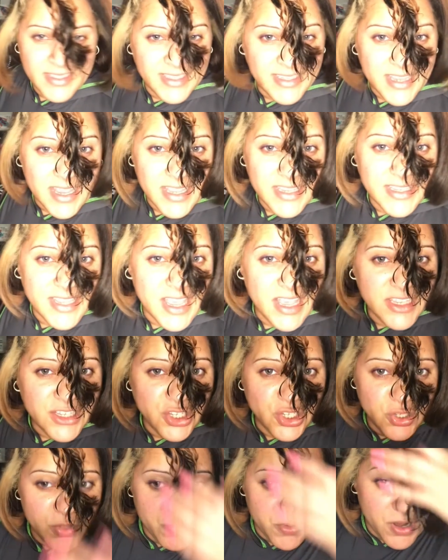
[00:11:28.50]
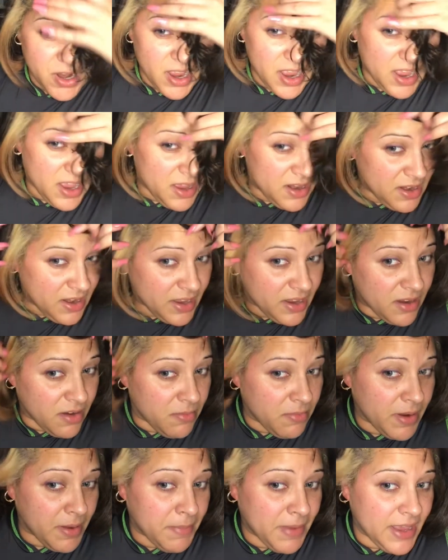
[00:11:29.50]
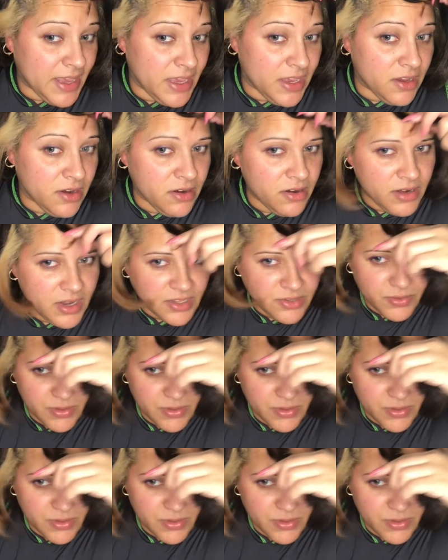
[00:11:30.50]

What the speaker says: Does get super hot, like by my ear. That's why